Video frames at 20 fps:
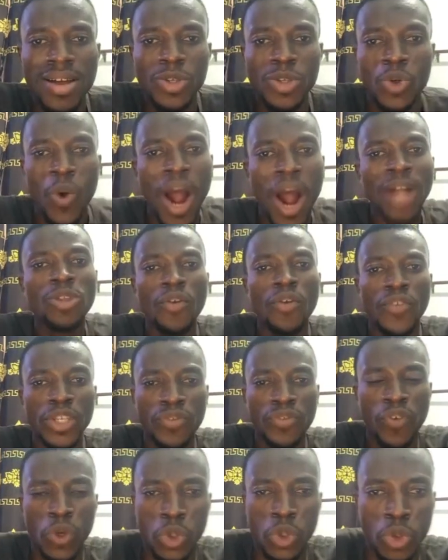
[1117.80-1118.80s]
So out of
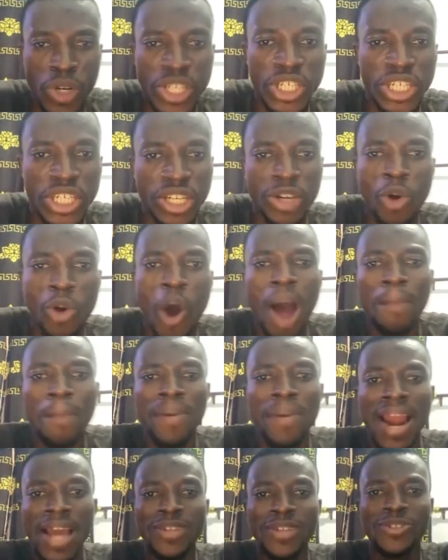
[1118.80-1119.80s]
his frustration, you know,
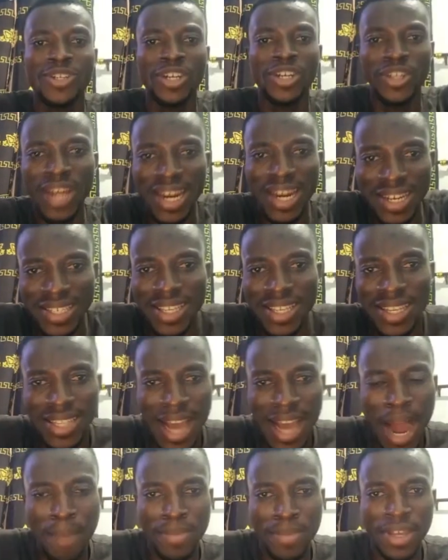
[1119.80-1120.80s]
applied to the United States
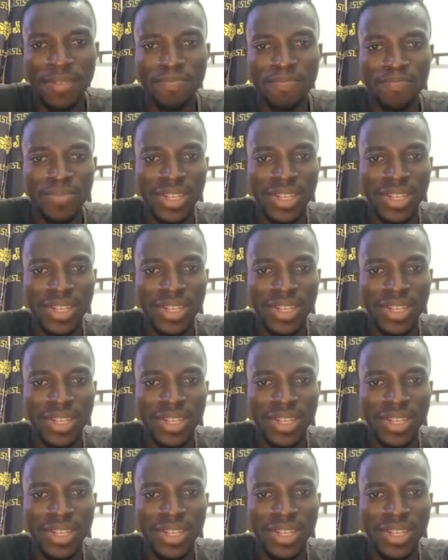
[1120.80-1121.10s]
Army.